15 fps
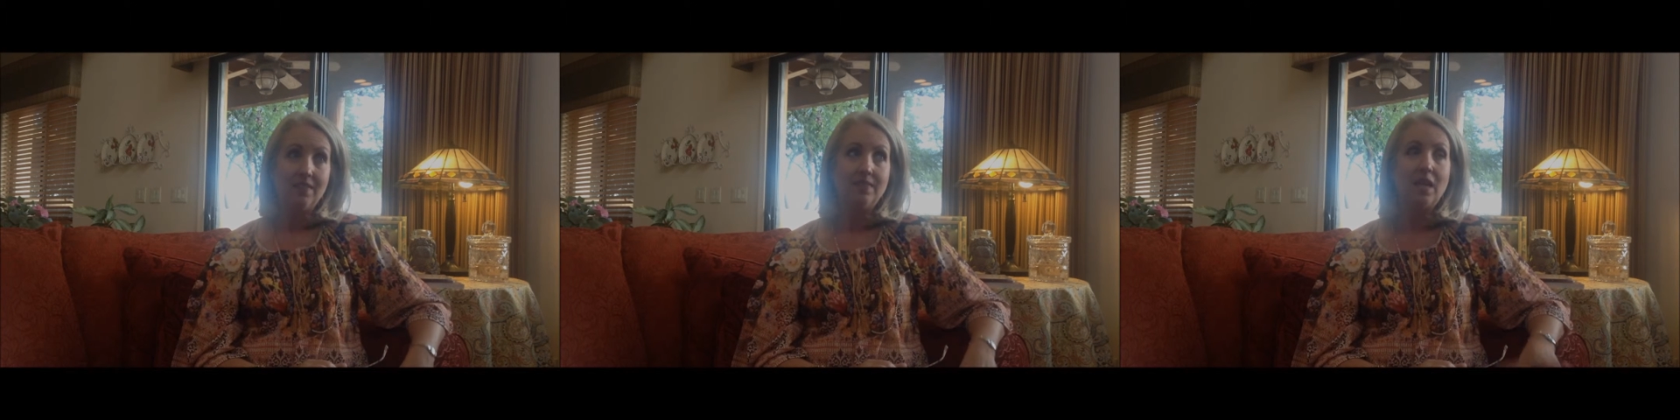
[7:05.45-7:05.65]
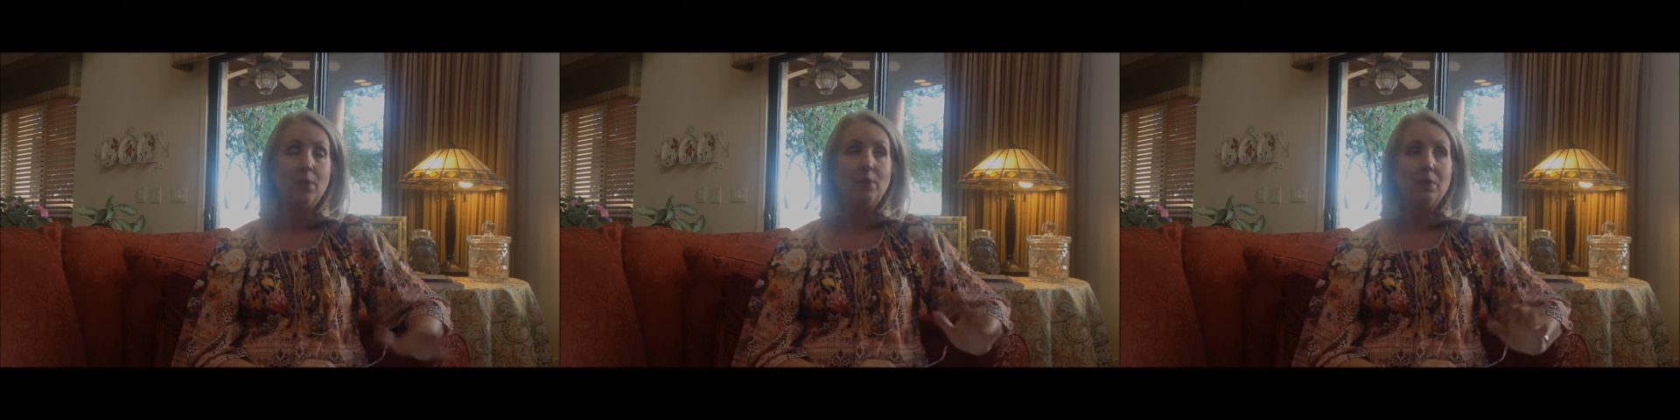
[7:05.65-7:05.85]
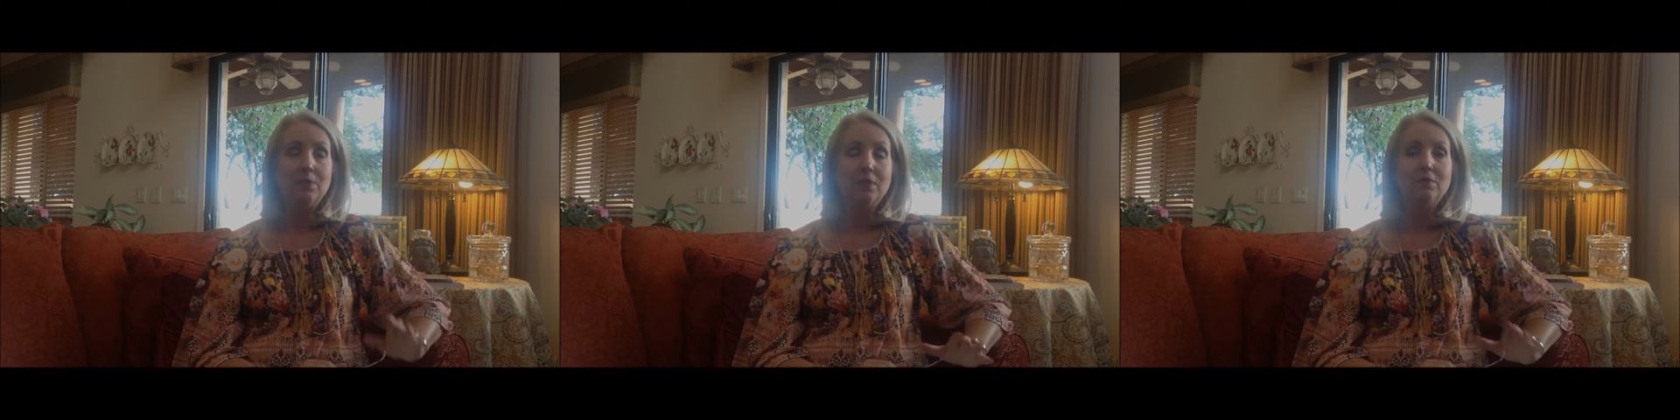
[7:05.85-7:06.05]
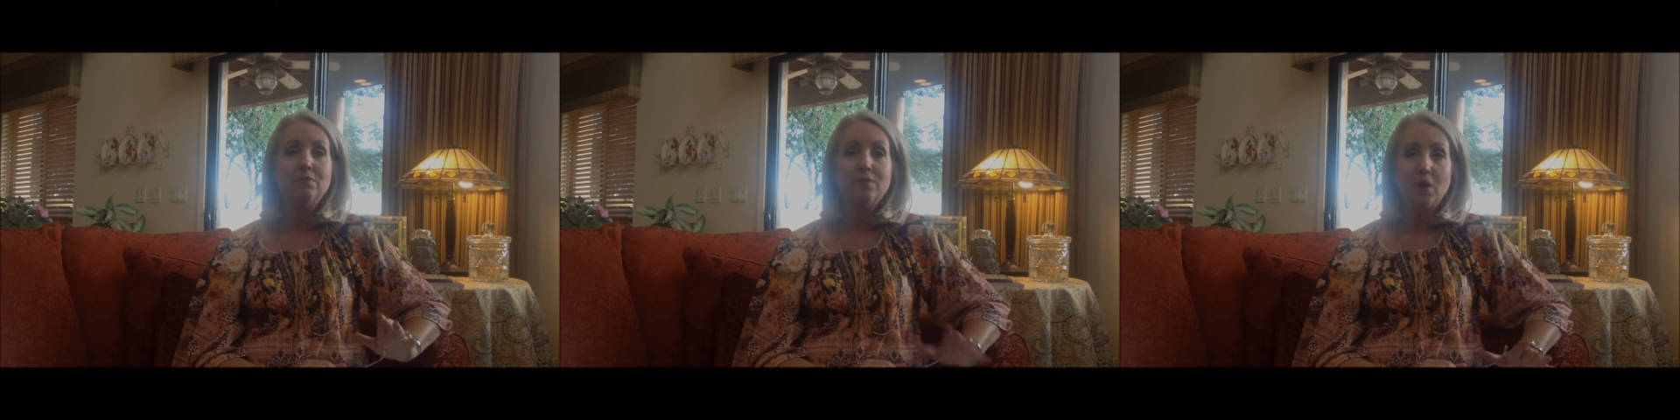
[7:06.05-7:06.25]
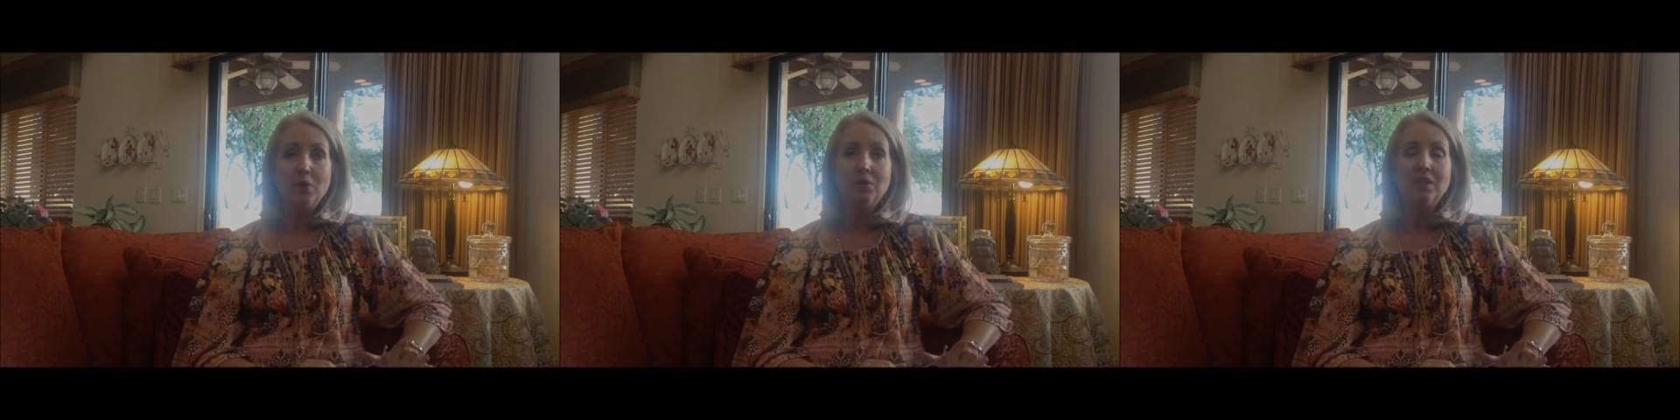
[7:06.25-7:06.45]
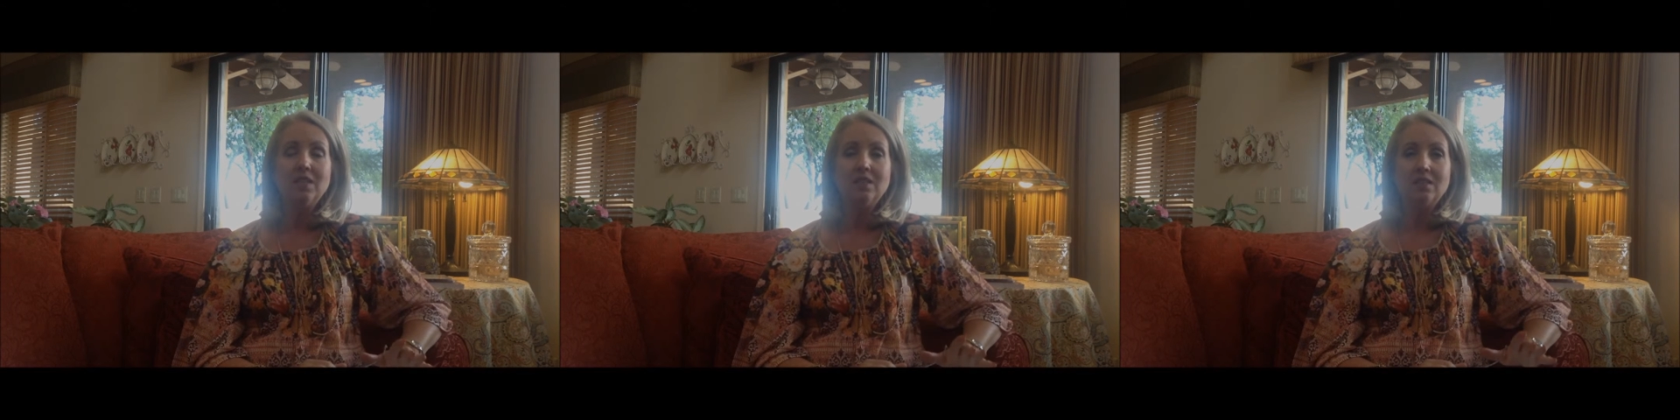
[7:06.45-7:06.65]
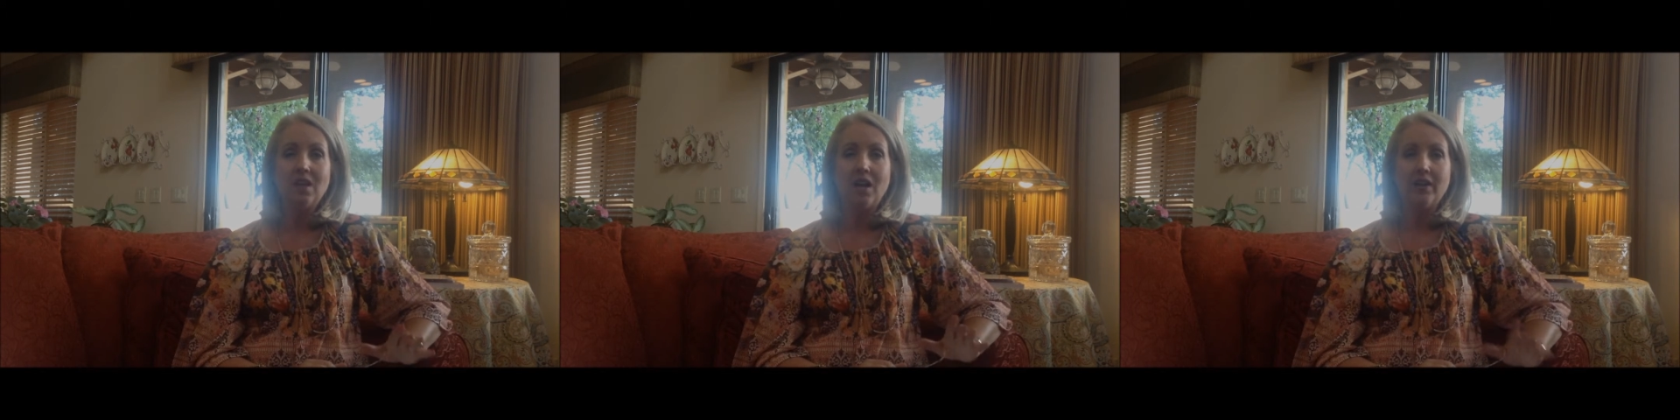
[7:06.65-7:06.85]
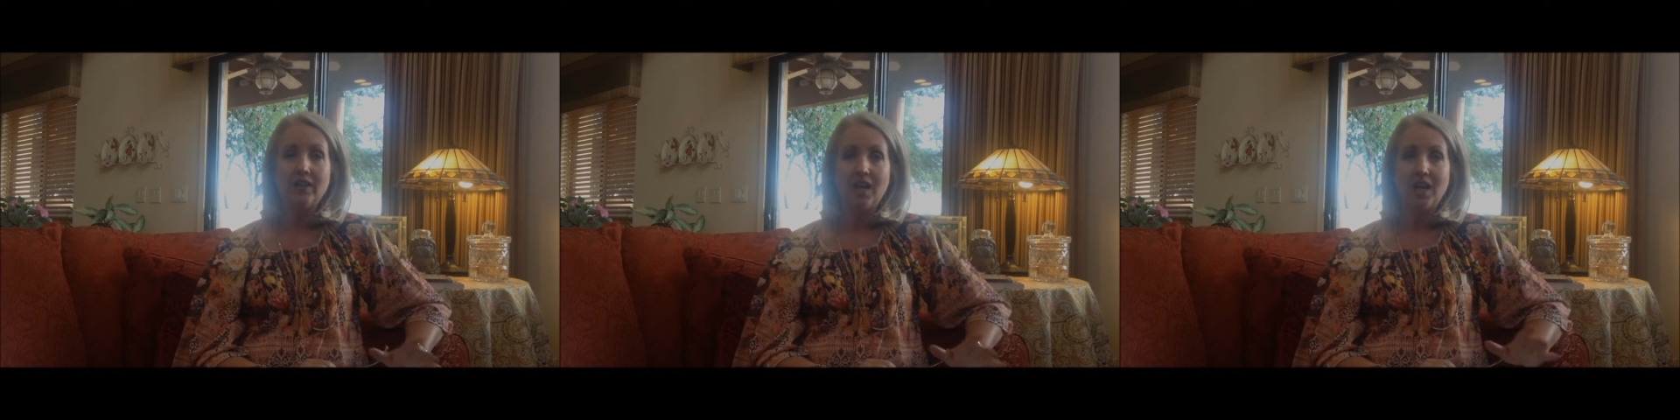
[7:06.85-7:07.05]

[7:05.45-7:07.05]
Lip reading: that when we focus on